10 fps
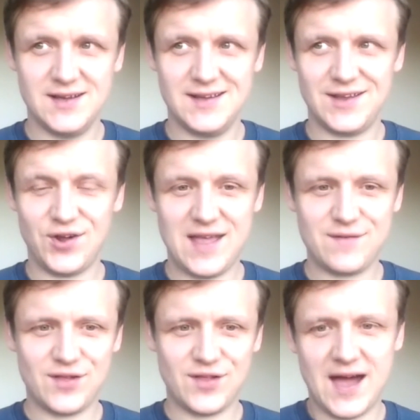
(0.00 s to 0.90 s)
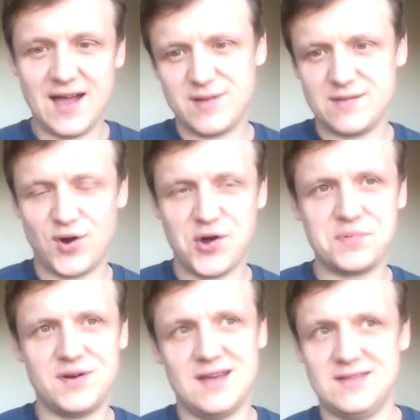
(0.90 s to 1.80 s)
you know, even though that I've been brought
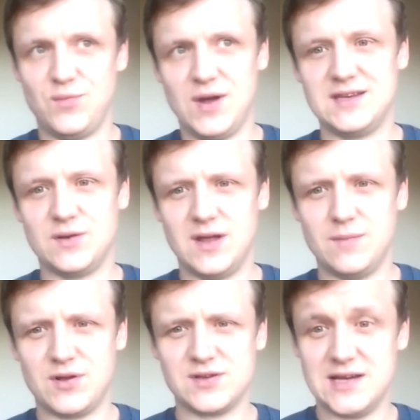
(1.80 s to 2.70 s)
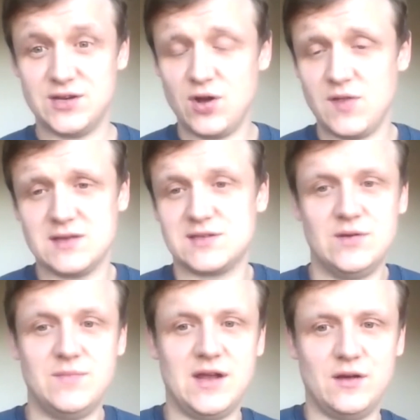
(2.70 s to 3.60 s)
up on it and that we're doing it, because I know that so
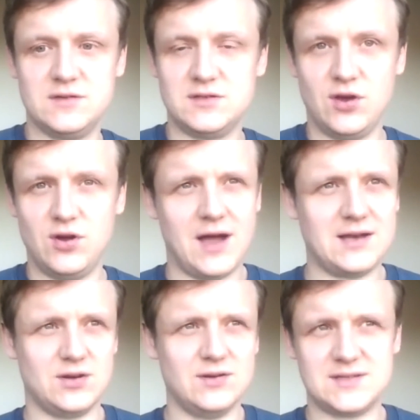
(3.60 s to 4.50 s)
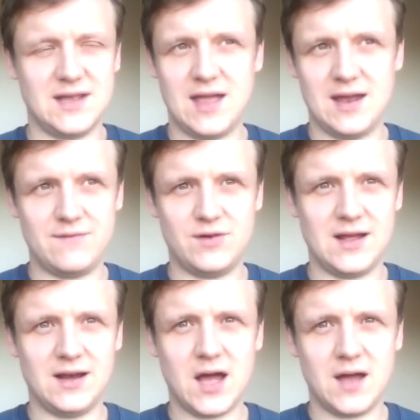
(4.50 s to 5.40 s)
many of us don't. I don't see it in everyday
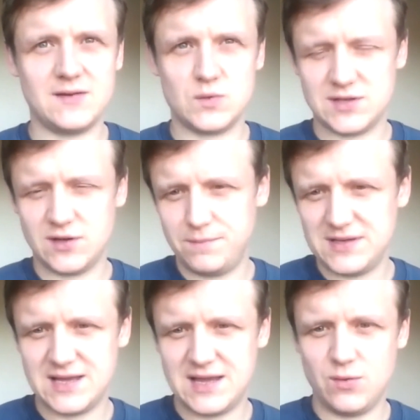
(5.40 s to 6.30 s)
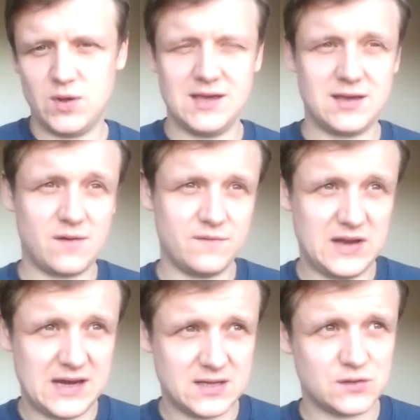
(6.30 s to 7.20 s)
lives. We're so busy, we eat
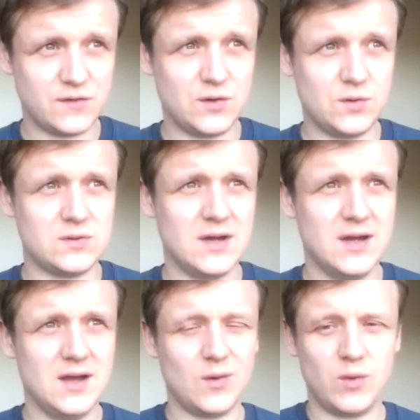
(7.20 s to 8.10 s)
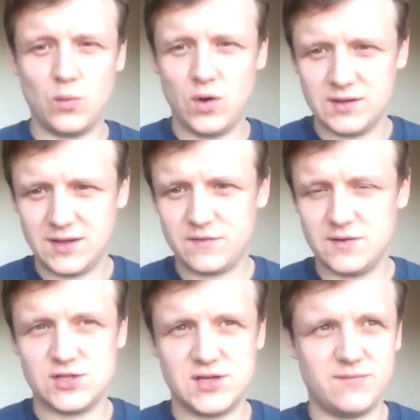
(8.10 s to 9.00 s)
convenience food, we work
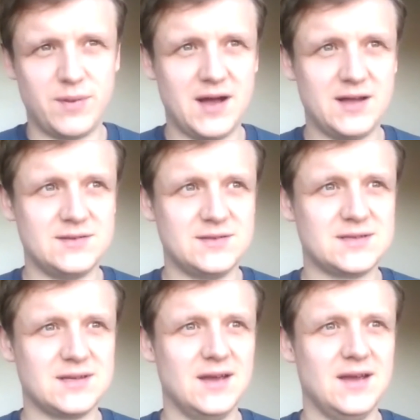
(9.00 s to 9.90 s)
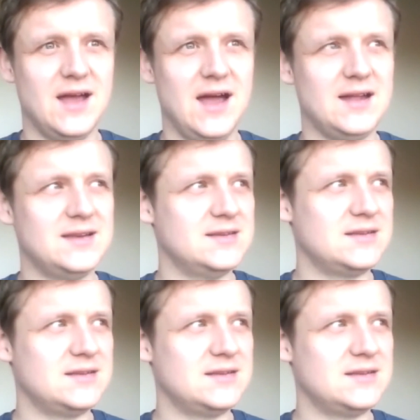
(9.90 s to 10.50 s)
different shift patterns, and